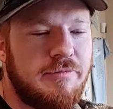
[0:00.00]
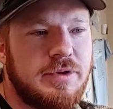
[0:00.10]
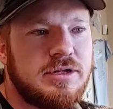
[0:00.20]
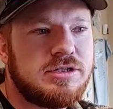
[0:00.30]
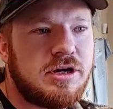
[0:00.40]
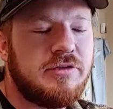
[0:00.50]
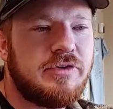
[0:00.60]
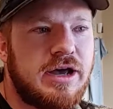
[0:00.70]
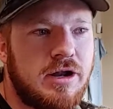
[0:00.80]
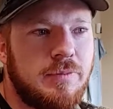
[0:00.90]
I've been
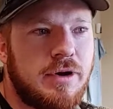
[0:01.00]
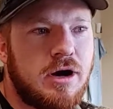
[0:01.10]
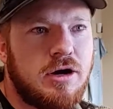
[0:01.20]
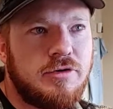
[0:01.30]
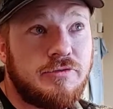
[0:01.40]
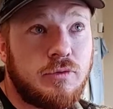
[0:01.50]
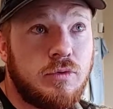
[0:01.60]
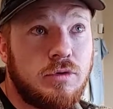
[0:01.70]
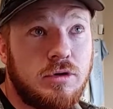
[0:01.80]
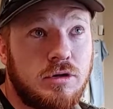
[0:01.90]
certified umpiring
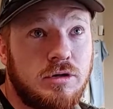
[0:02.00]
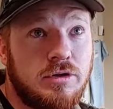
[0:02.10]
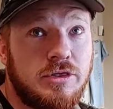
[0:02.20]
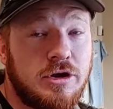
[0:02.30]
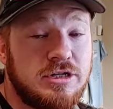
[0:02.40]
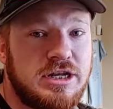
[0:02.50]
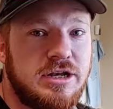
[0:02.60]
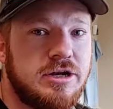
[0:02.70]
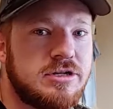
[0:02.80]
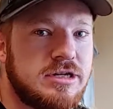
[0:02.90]
for
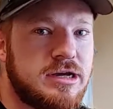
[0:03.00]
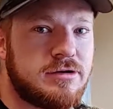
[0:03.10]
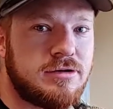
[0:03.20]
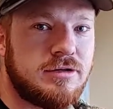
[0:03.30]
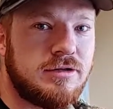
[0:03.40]
13 years now.